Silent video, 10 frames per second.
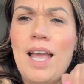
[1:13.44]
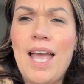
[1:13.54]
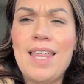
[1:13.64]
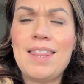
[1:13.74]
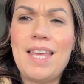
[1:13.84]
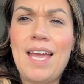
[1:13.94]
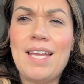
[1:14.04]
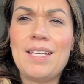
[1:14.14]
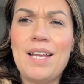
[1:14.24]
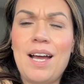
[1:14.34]
and
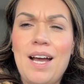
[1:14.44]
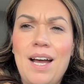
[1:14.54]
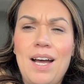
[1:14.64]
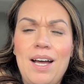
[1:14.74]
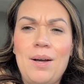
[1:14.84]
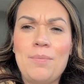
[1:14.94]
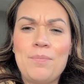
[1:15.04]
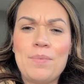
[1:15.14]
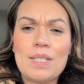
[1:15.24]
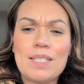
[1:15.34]
then
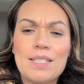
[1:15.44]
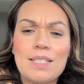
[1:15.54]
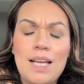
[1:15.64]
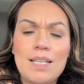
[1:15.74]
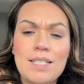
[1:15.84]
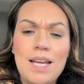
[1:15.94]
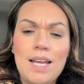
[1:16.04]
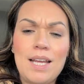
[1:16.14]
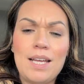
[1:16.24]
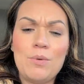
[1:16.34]
um,
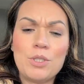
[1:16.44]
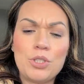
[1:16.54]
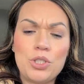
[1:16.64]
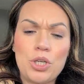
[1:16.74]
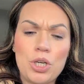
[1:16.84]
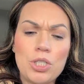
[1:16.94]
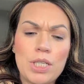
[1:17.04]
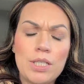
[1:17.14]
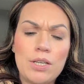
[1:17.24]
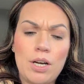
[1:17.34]
Sunday was church.
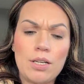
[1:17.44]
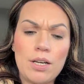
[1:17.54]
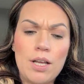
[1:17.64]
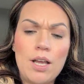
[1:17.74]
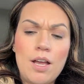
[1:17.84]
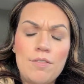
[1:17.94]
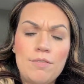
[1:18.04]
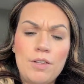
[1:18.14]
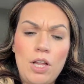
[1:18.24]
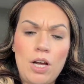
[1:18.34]
I did not
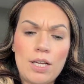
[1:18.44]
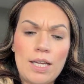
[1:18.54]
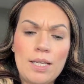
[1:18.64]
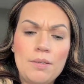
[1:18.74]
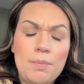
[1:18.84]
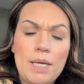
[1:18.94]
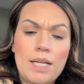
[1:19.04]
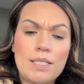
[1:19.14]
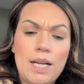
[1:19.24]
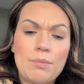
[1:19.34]
vlog it,
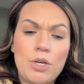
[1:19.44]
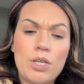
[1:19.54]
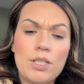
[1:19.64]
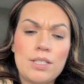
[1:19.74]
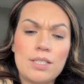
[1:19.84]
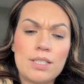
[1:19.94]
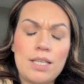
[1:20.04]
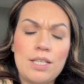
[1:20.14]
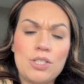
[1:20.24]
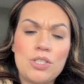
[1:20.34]
but I'm gonna
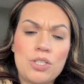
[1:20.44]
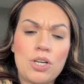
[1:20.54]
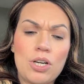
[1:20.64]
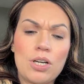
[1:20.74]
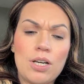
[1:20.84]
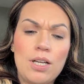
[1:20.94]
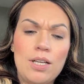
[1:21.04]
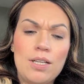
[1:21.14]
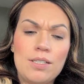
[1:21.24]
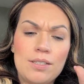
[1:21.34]
insert
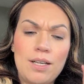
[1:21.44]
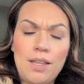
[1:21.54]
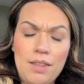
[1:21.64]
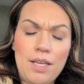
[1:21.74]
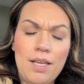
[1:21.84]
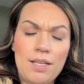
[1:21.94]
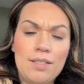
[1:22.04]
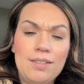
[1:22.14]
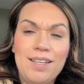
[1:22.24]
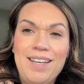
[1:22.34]
a thing